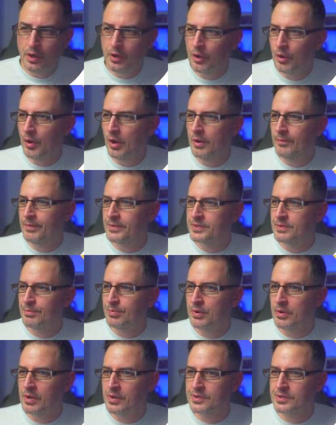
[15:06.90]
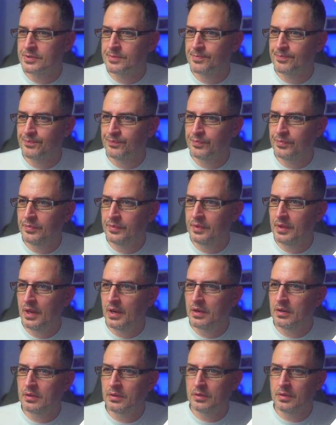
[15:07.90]
hunt for some products.
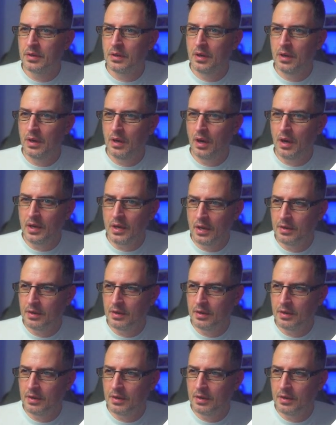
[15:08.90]
Now, I hunt